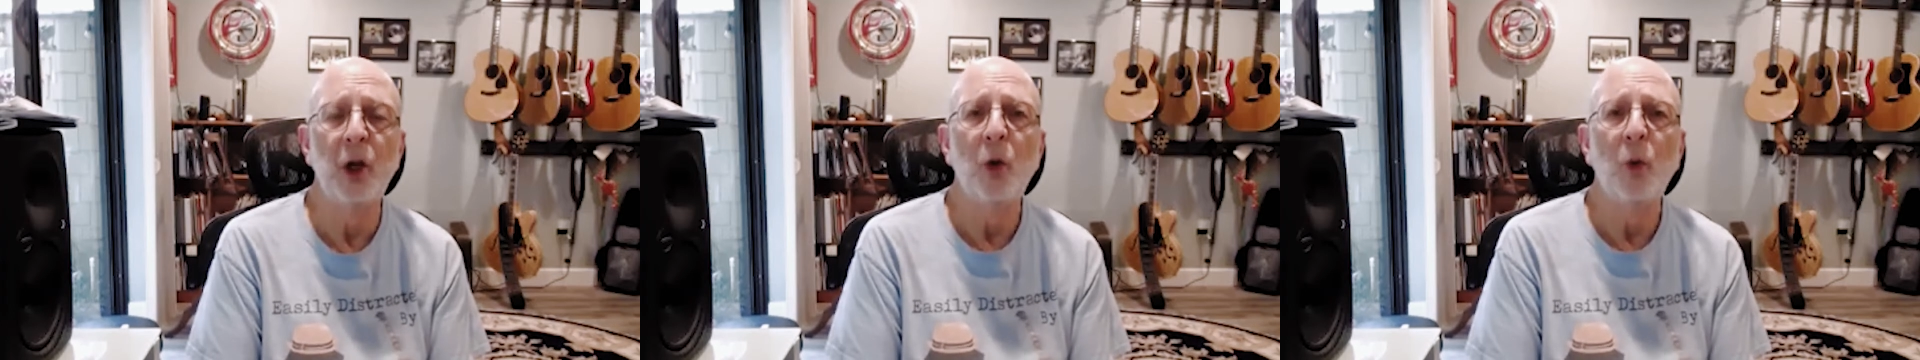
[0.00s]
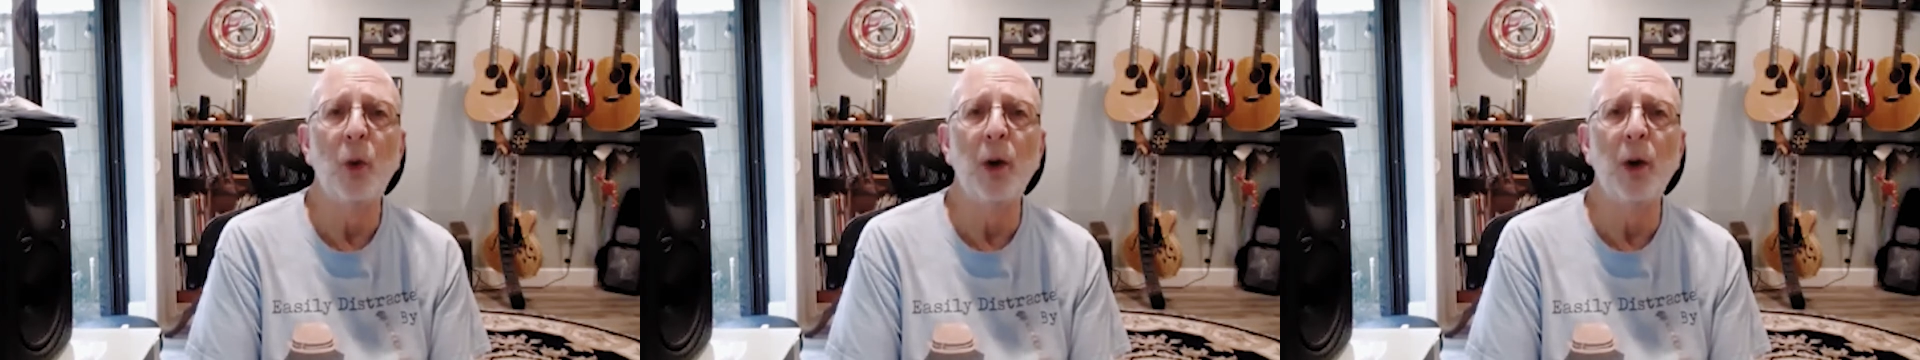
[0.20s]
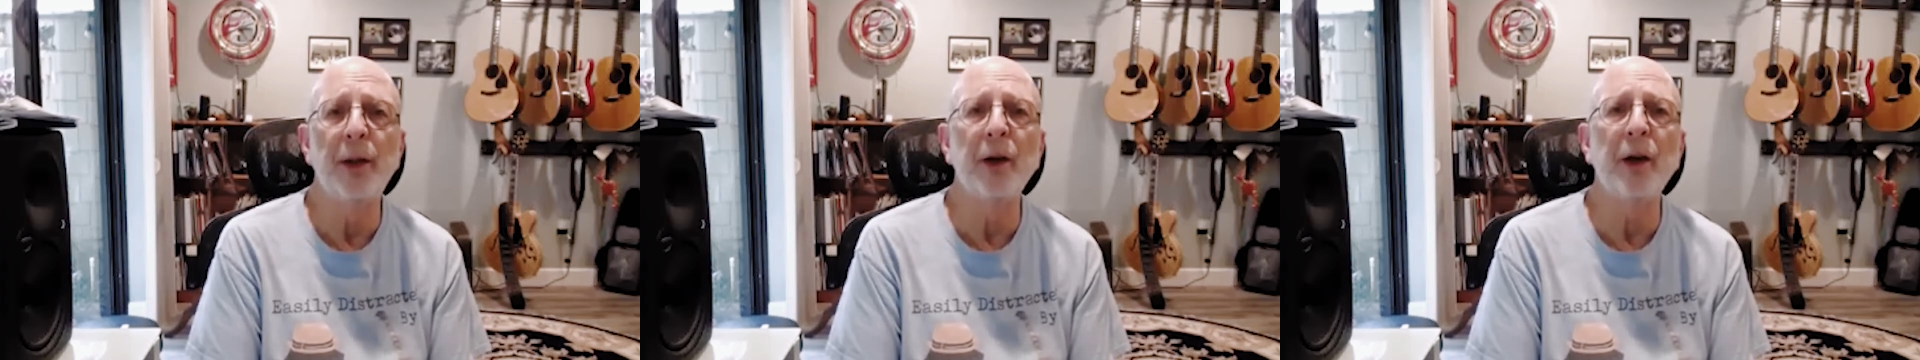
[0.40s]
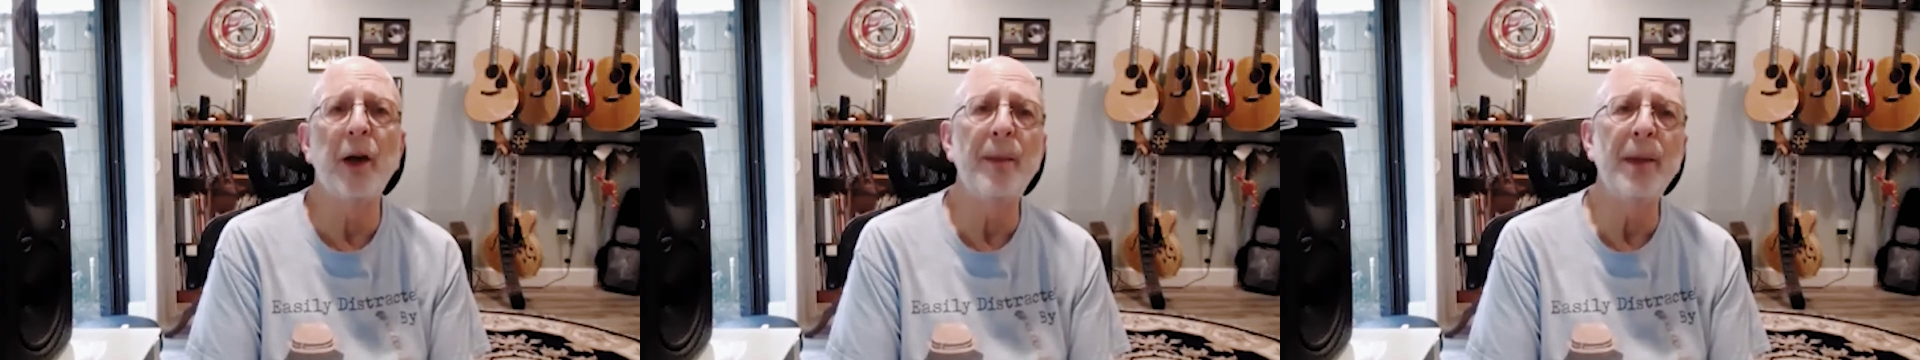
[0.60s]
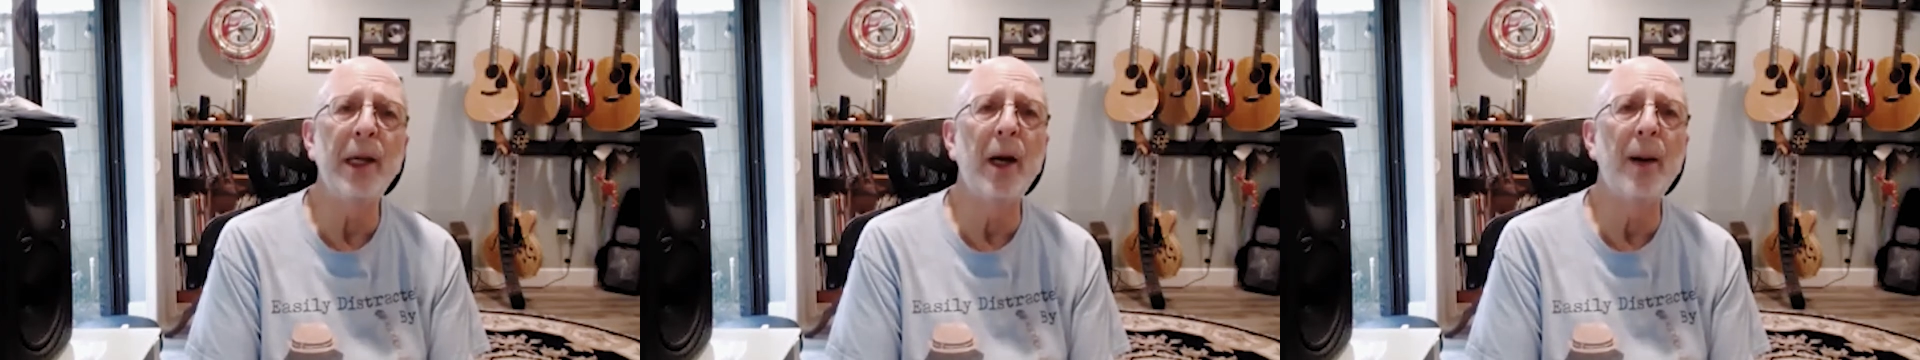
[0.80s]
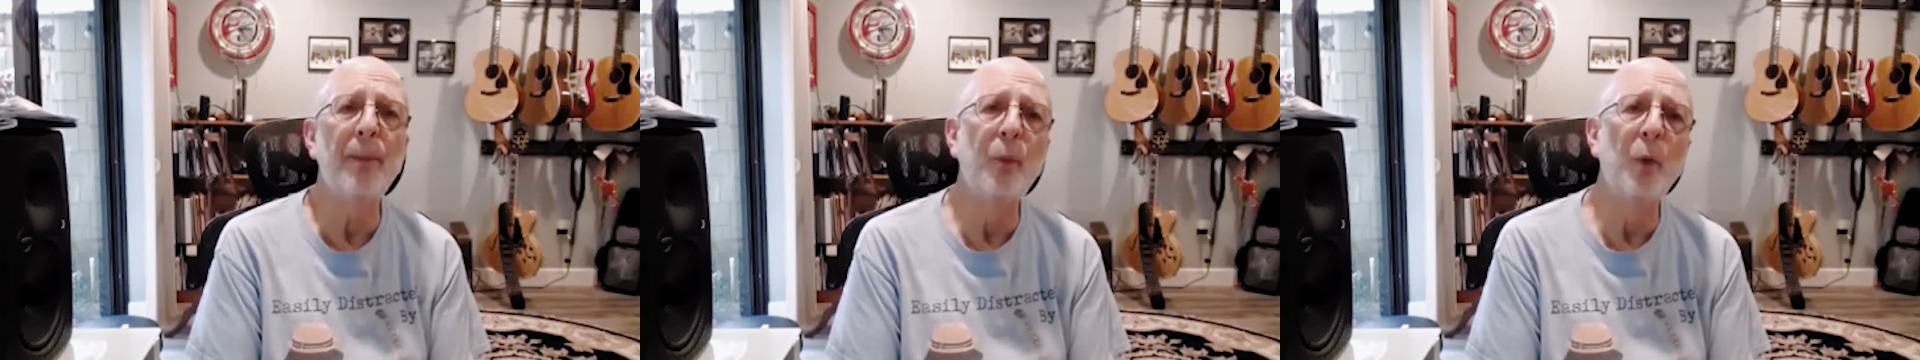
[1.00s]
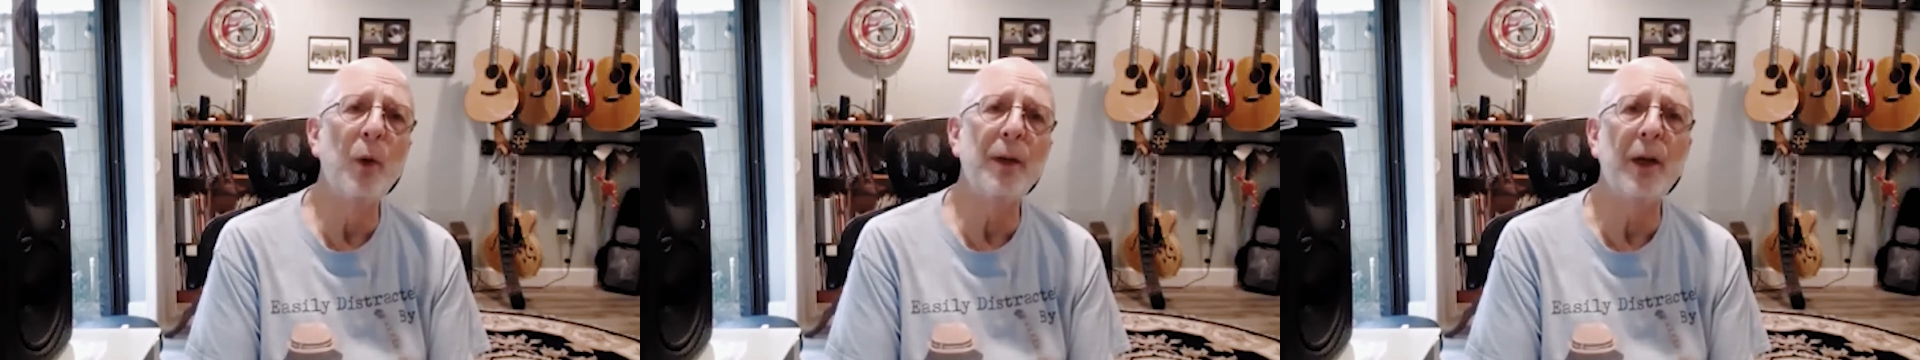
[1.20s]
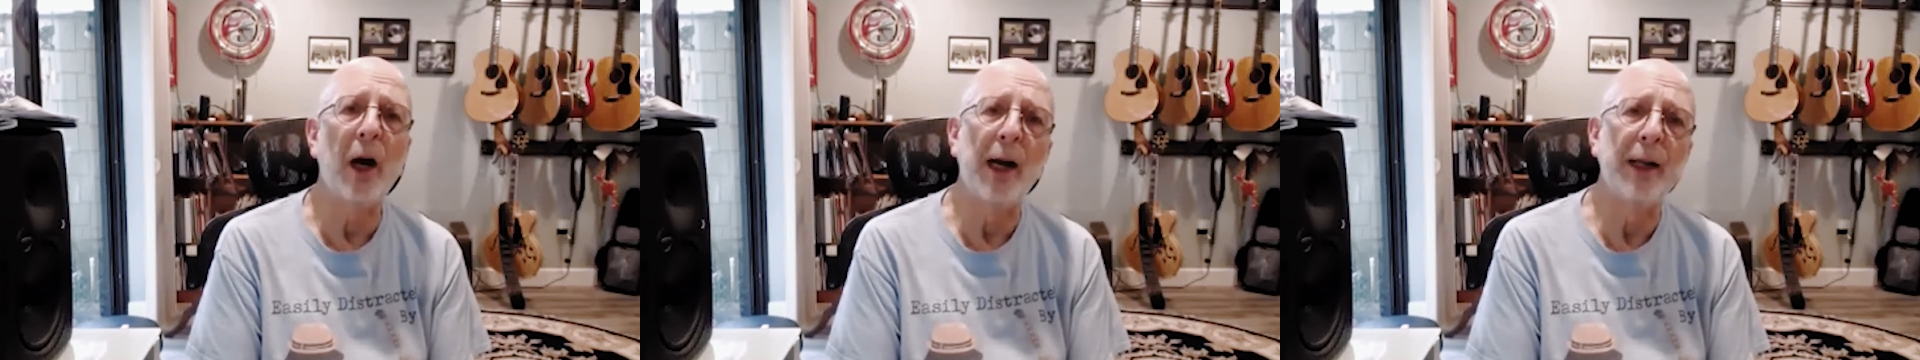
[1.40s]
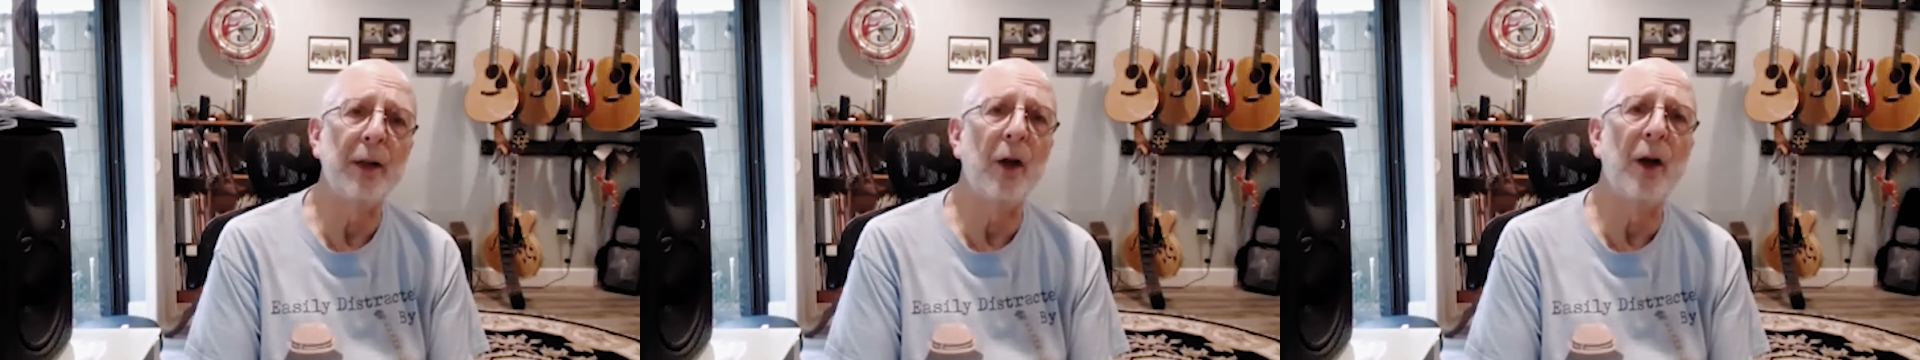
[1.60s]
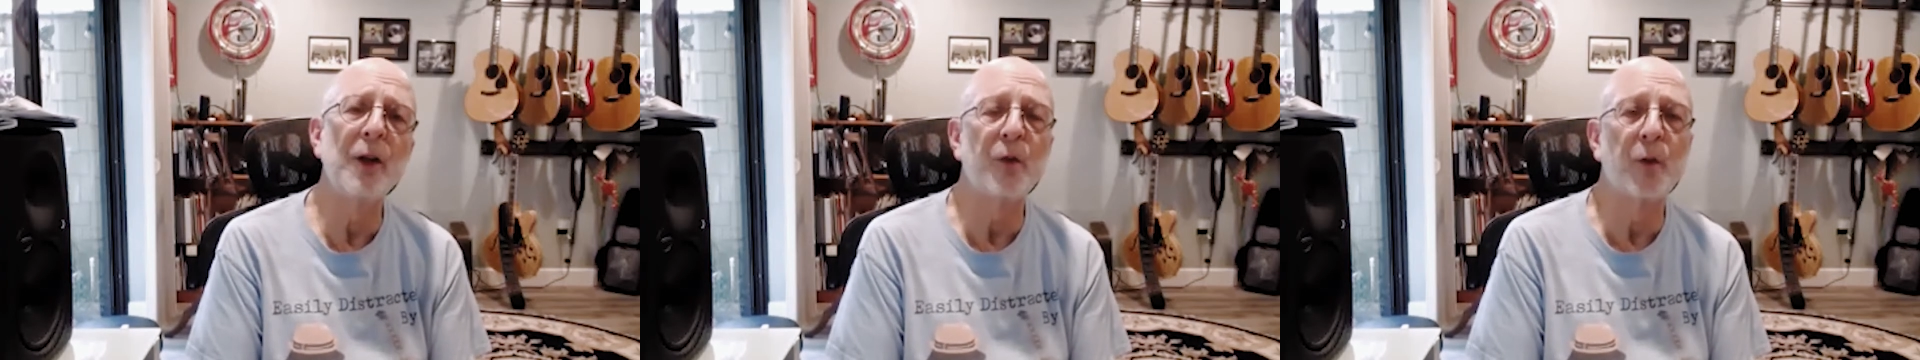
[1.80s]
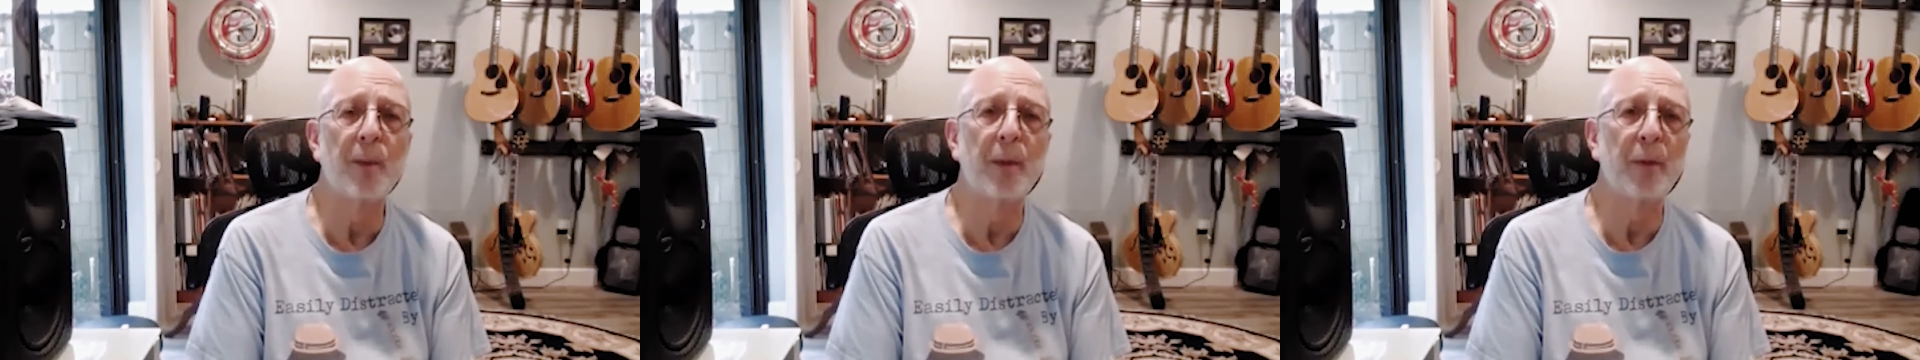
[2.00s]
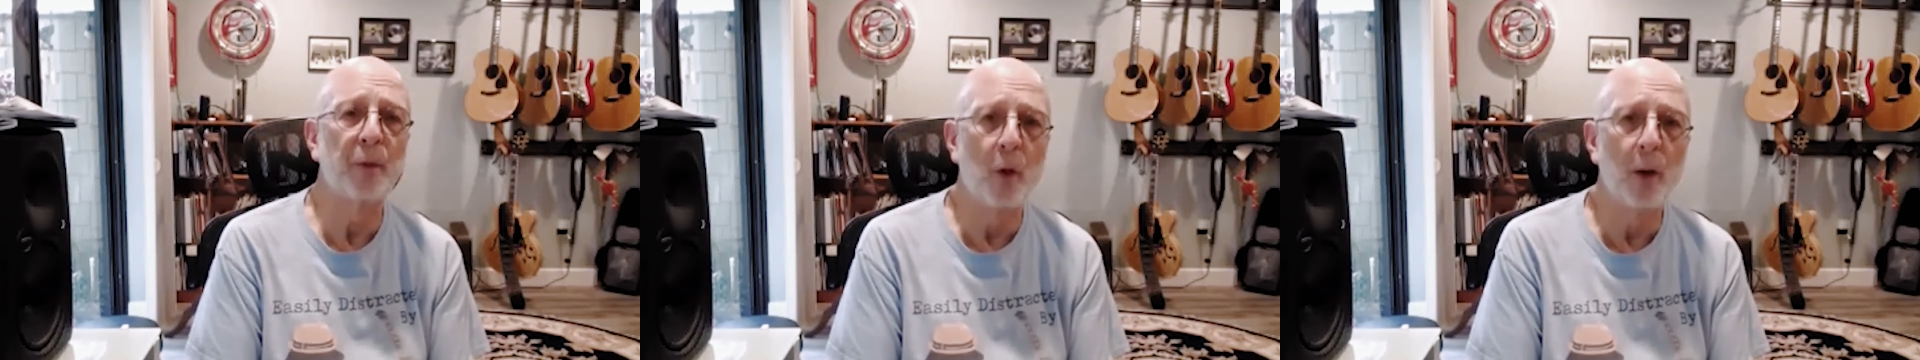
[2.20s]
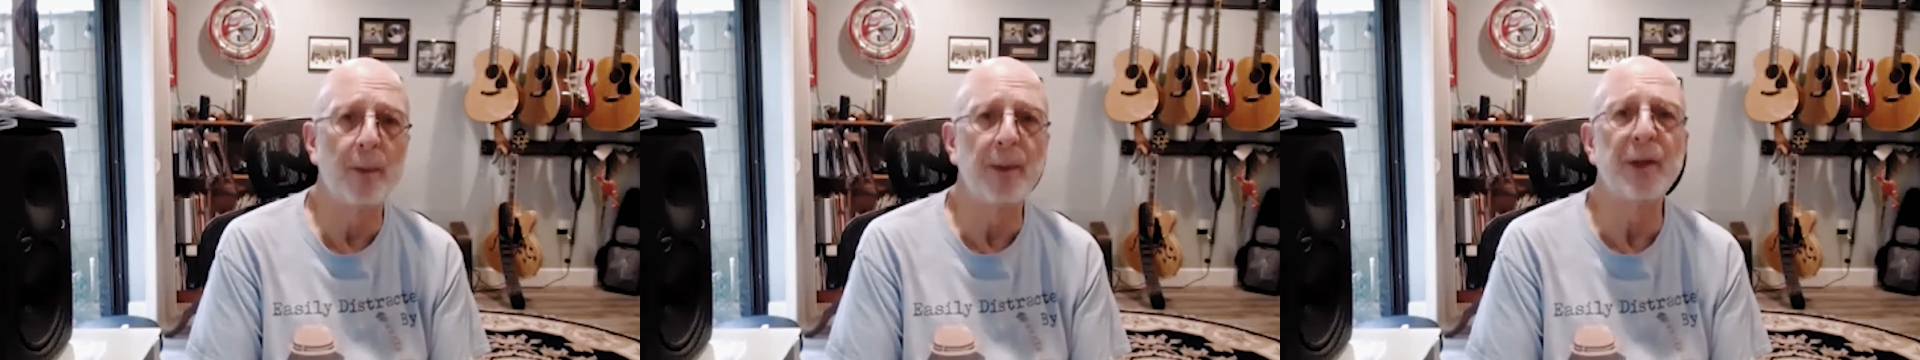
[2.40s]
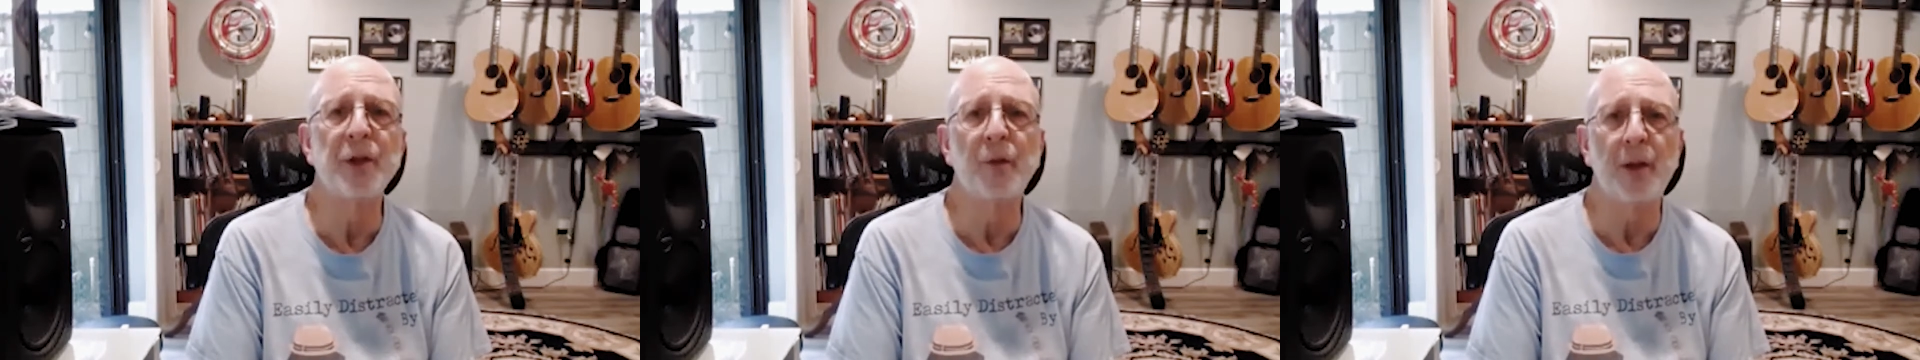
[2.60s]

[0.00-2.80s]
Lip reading: where they're coming up with guidelines for performance,